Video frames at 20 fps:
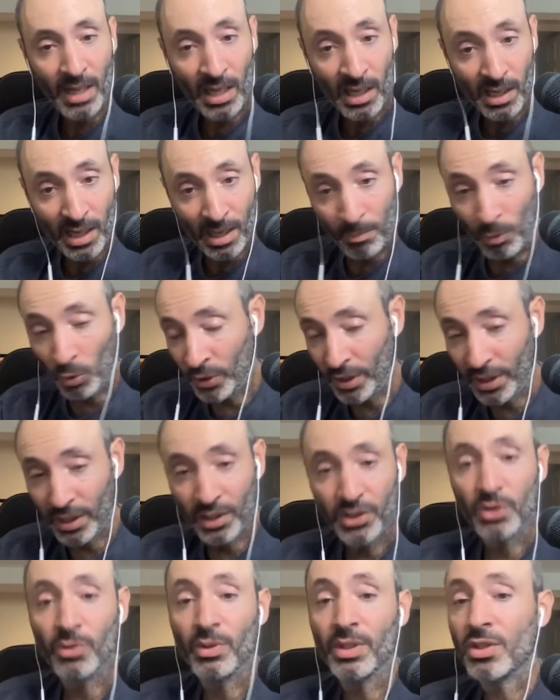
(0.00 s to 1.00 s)
I'm only going to
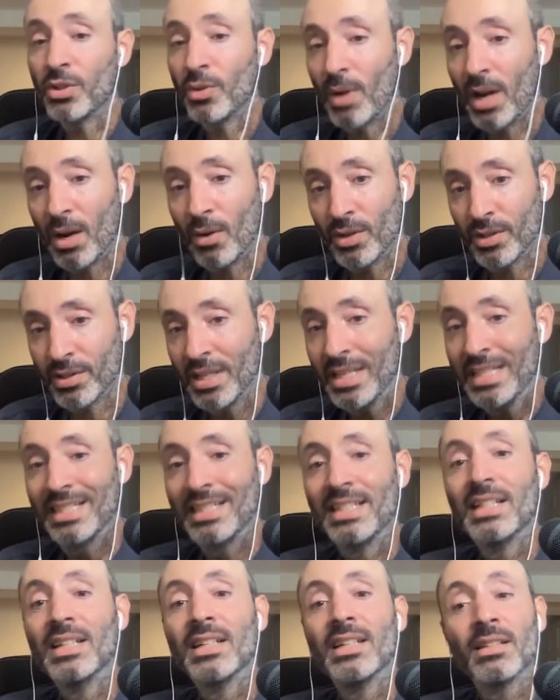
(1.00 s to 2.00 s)
do it in two hours.
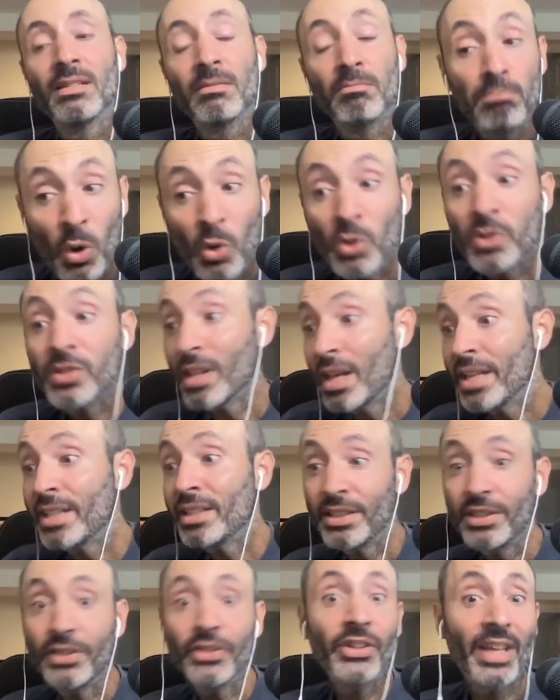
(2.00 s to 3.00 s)
Most
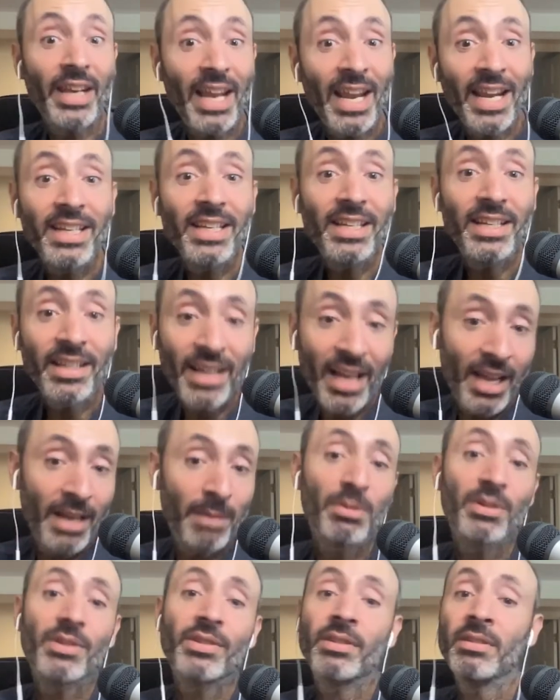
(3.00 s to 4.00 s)
likely you'll get 80 to
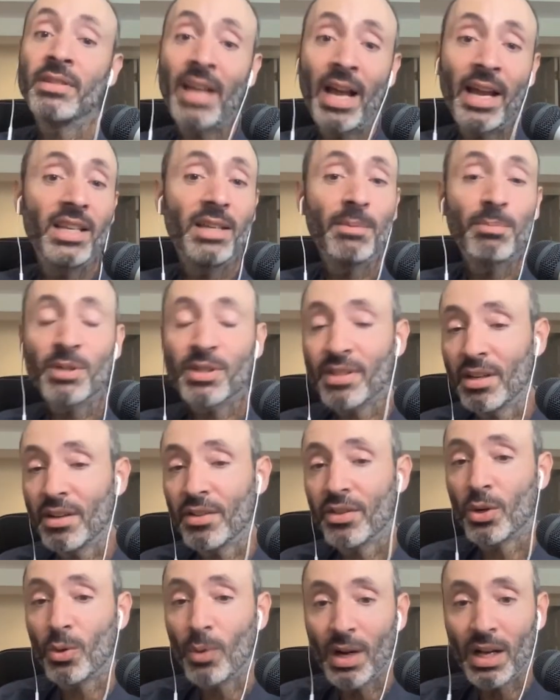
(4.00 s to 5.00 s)
90% of
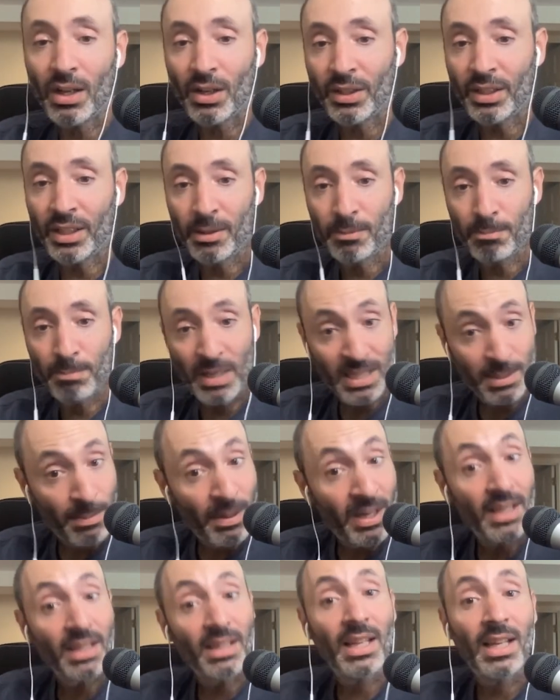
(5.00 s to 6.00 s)
the quality by
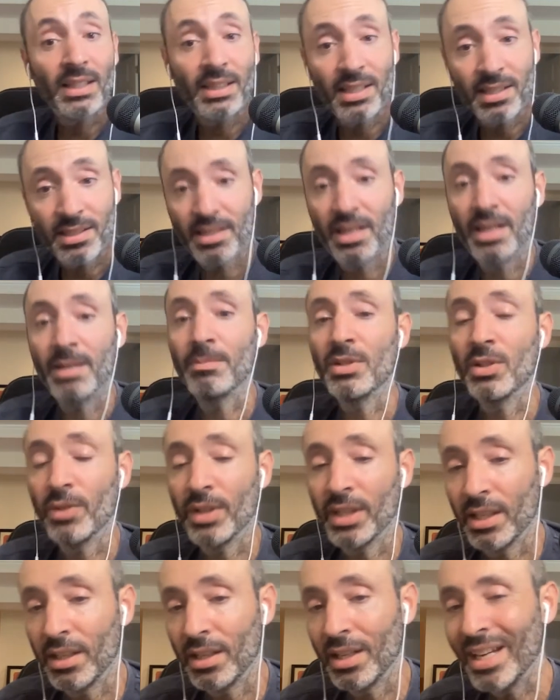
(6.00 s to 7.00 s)
spending a lot less time doing
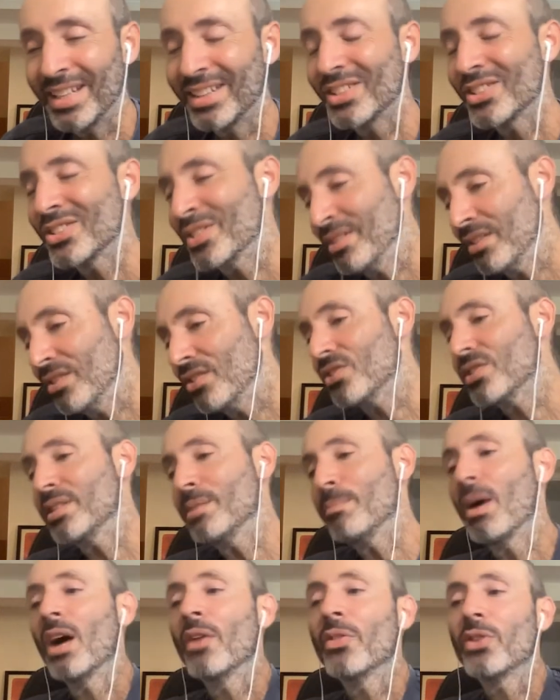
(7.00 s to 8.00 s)
it. And there's, there's
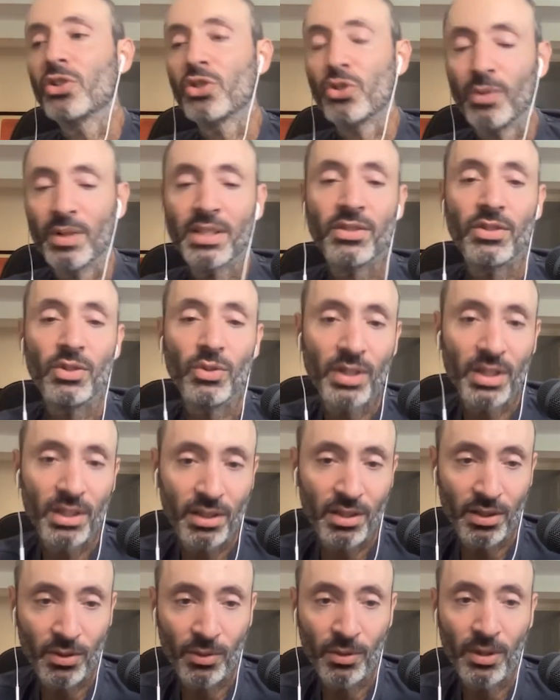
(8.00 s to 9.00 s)
some other tricks you can
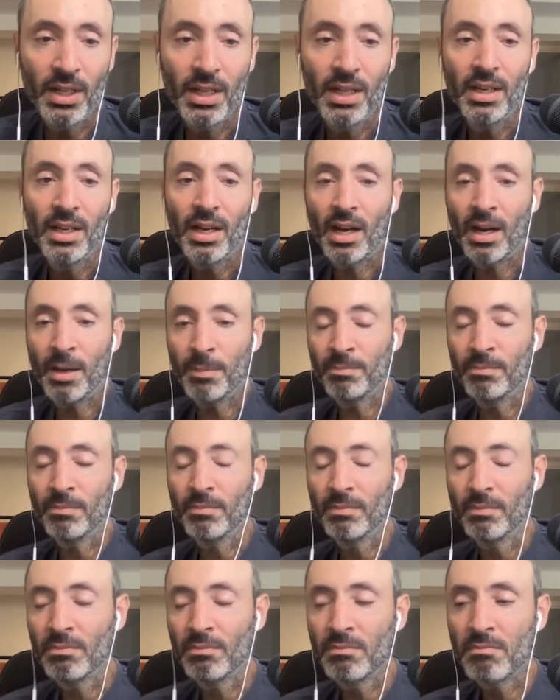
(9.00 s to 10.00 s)
do. Um,
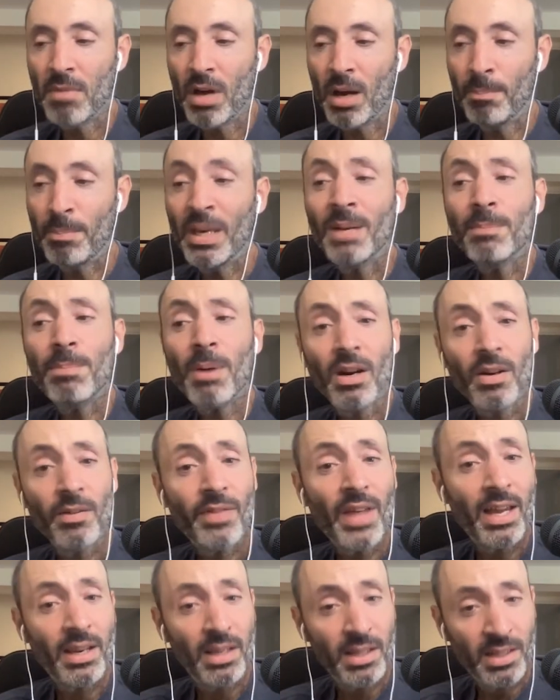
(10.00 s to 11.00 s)
a big part of
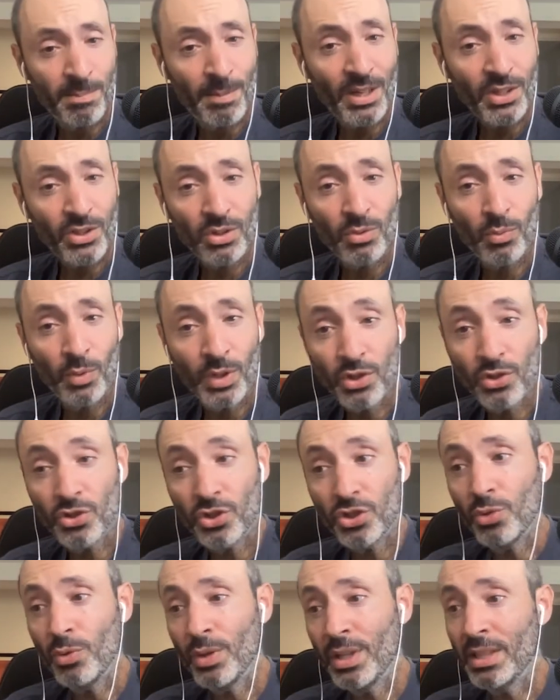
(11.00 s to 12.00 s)
that, especially when you're
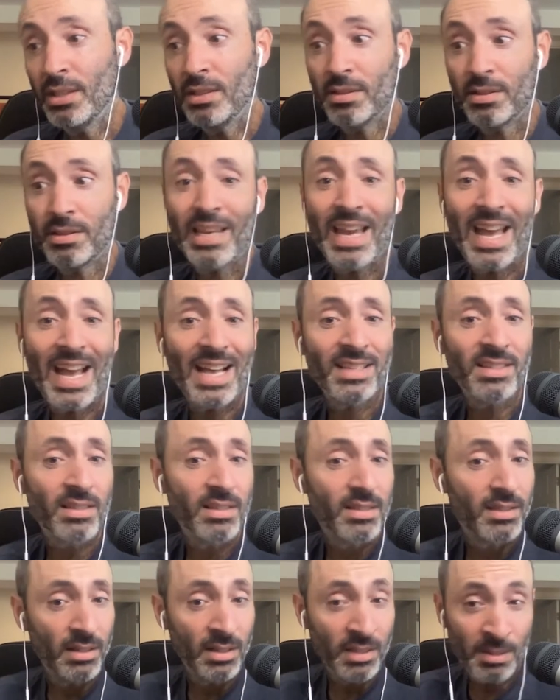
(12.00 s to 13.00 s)
doing these
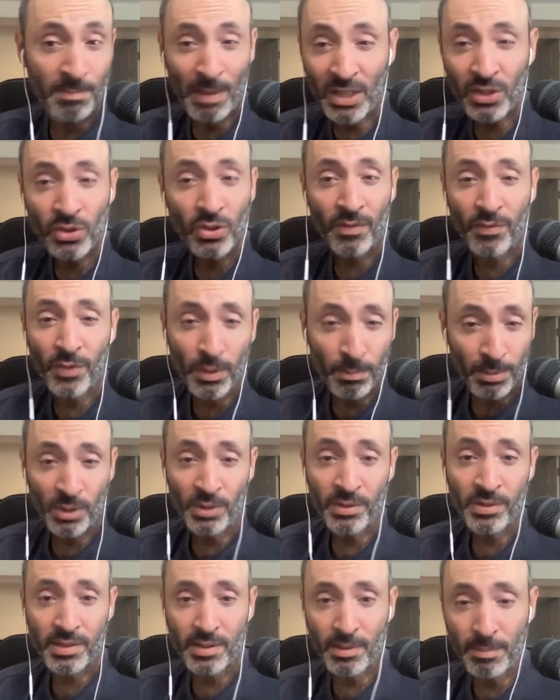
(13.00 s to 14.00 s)
tasks, especially if they're
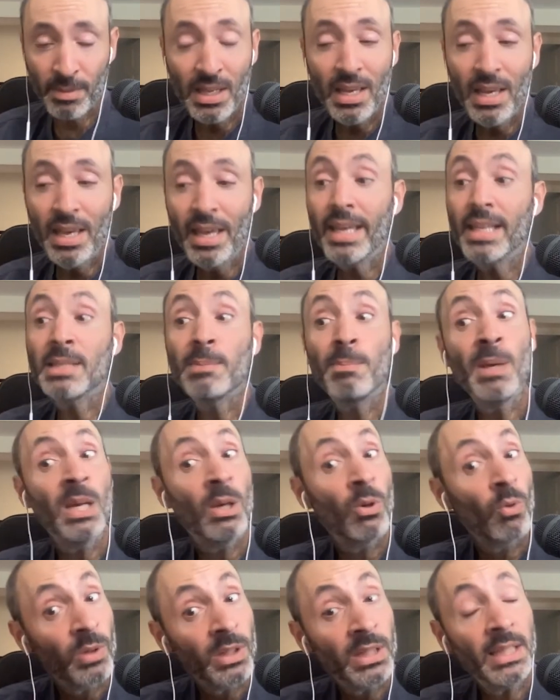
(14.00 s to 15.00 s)
burdensome, is
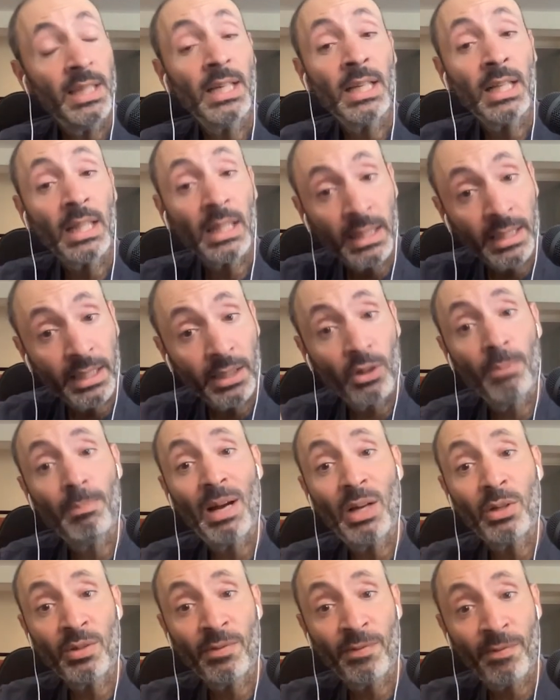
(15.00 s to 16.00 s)
being really clear
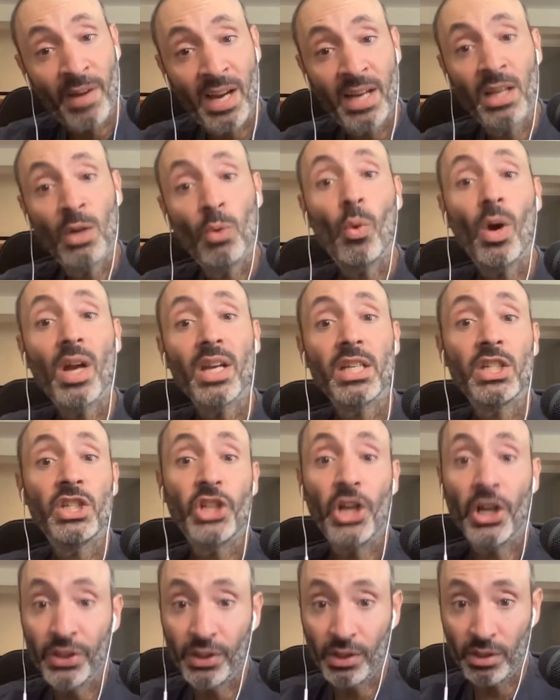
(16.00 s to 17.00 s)
about defining what
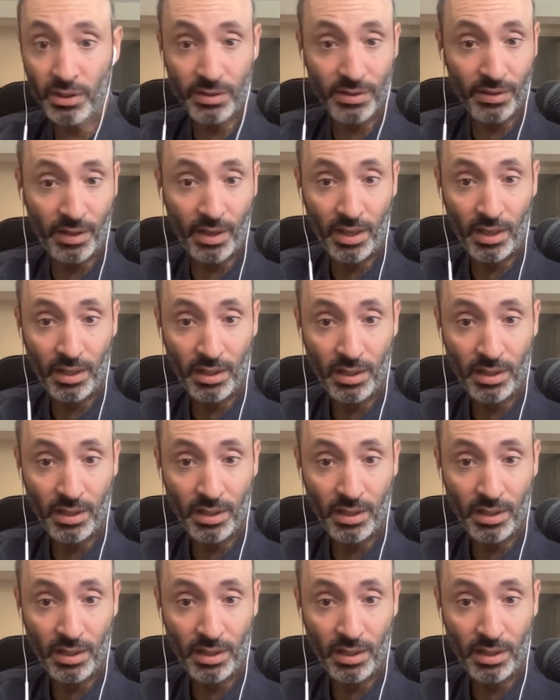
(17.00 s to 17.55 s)
done looks like.